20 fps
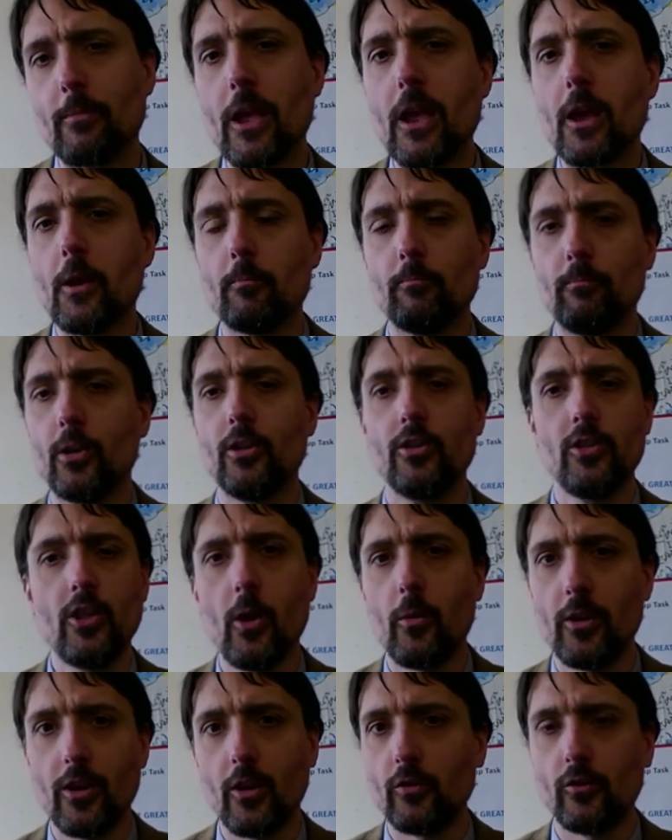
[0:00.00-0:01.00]
But no one
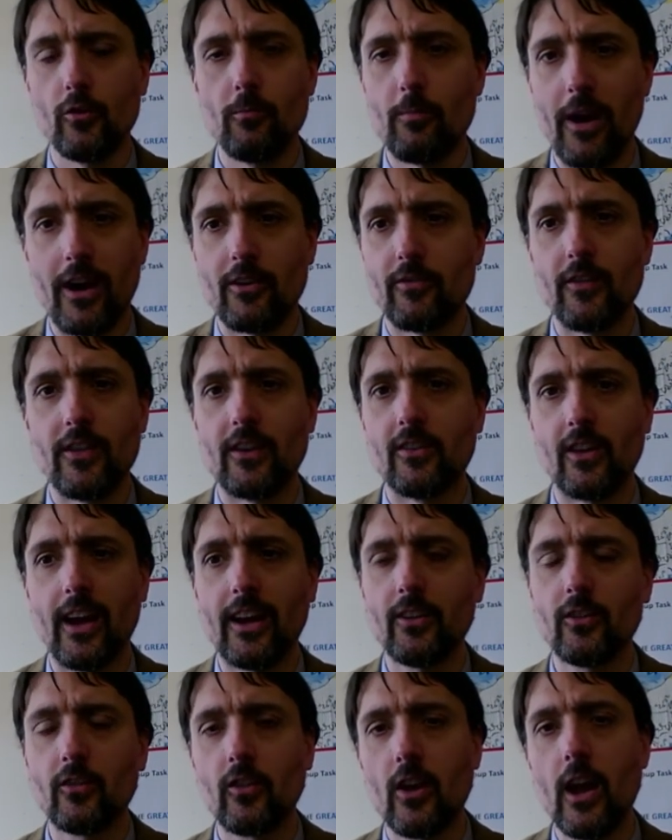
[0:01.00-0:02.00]
knows who paid for these
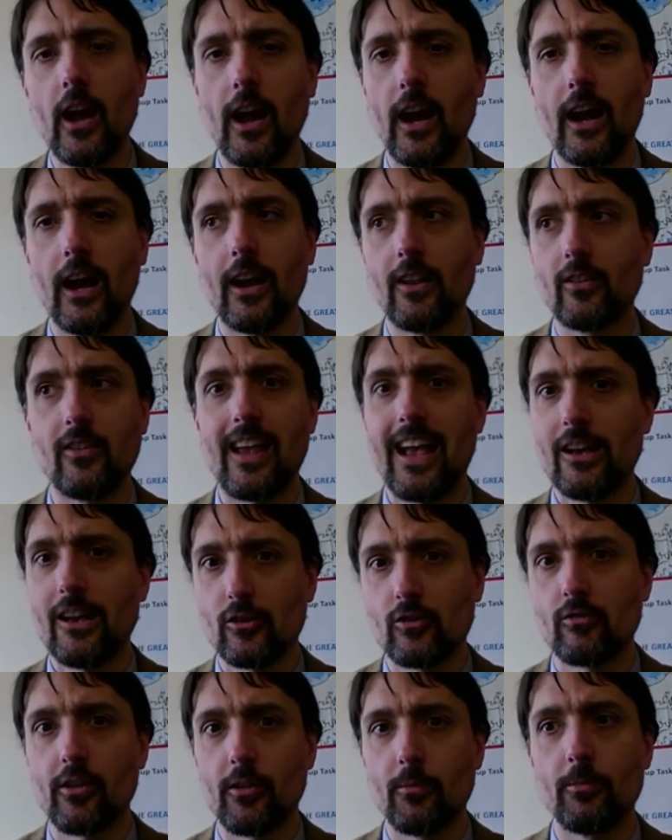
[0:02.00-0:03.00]
ads, and the
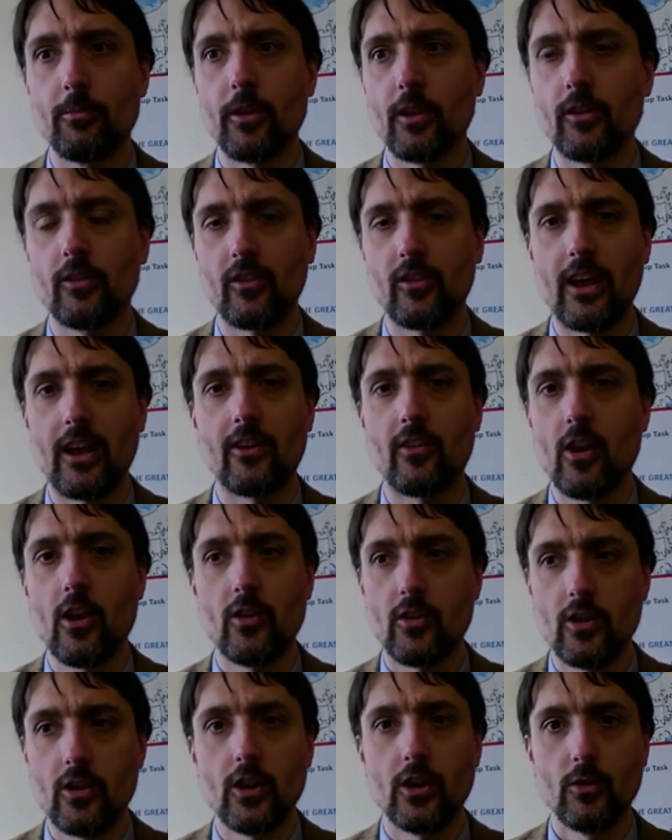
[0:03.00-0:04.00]
algorithm that said
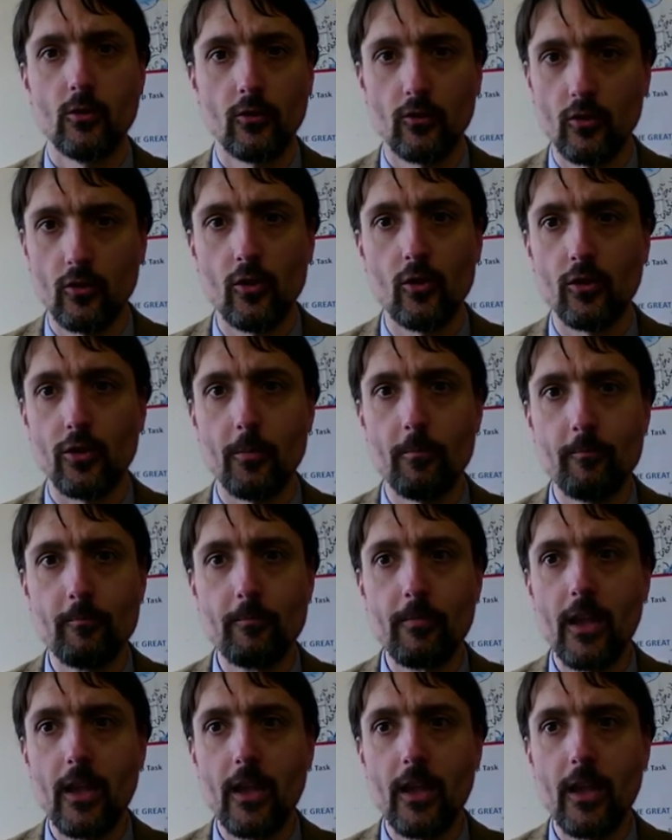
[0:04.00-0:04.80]
that you saw them